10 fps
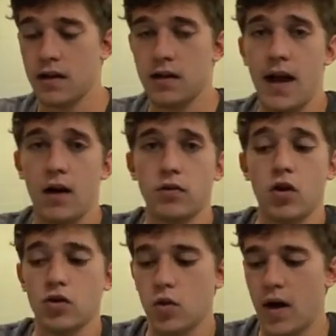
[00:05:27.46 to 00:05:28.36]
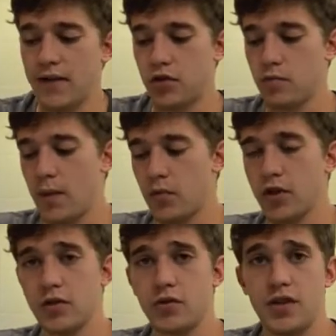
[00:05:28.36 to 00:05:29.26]
Now, you also have to remember to
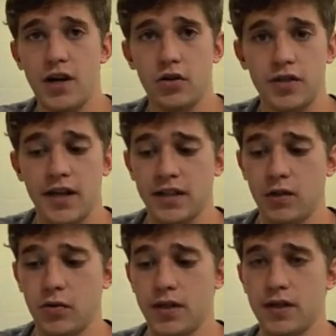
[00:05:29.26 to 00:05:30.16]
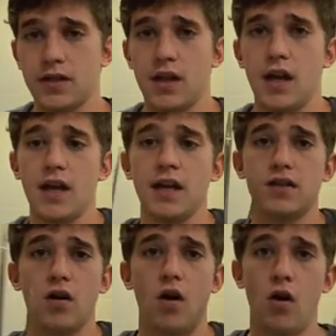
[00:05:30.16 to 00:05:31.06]
use sterile technique with this. It
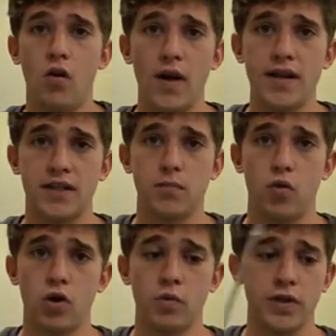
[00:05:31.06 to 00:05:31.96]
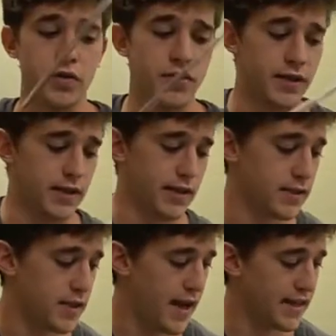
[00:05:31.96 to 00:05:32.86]
is always important when using these
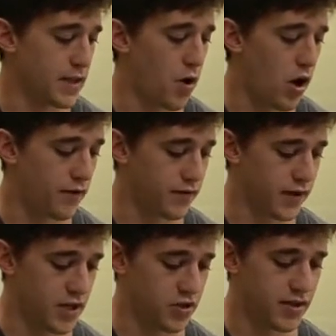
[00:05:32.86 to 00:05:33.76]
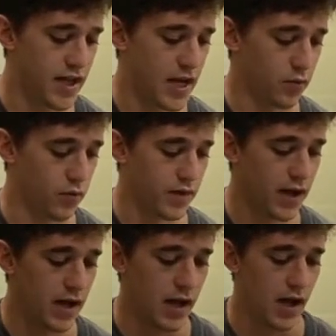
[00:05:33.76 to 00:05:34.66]
to hang them off the edge of the table.
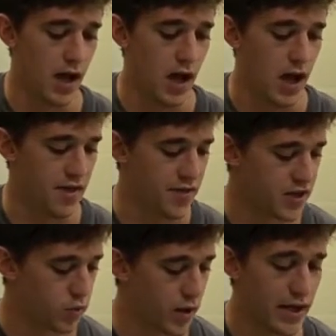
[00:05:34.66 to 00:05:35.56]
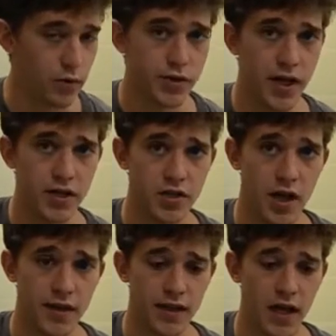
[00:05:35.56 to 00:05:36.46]
And this way they will touch
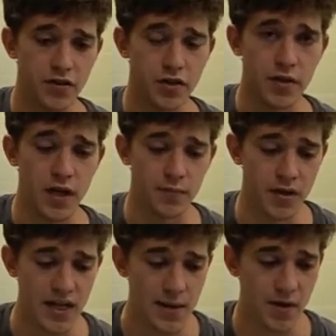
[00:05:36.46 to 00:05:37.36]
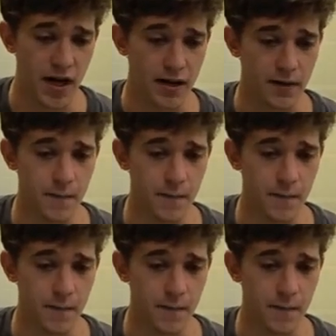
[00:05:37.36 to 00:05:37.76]
nothing else to become contaminated.